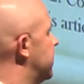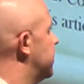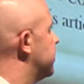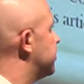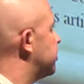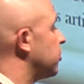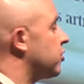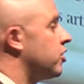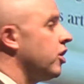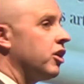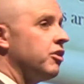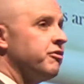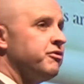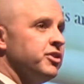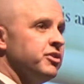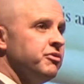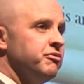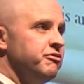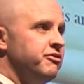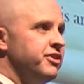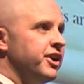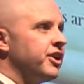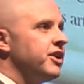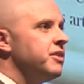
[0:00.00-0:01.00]
So
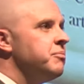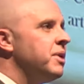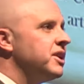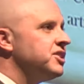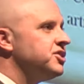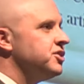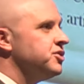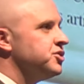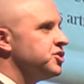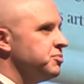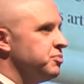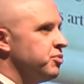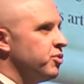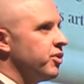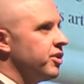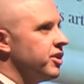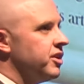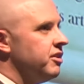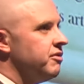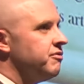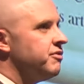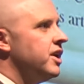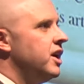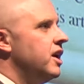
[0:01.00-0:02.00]
Garfield very much in support
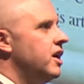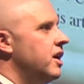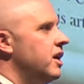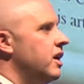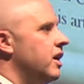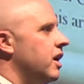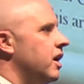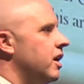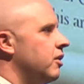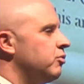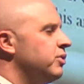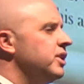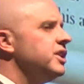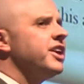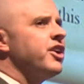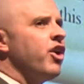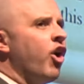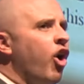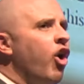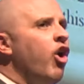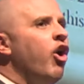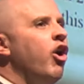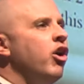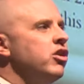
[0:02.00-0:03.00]
of uh, really
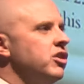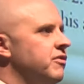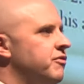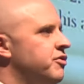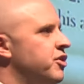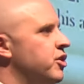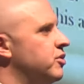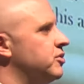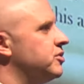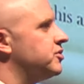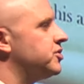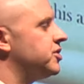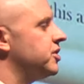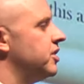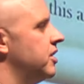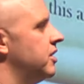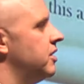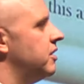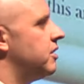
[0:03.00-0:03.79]
all of those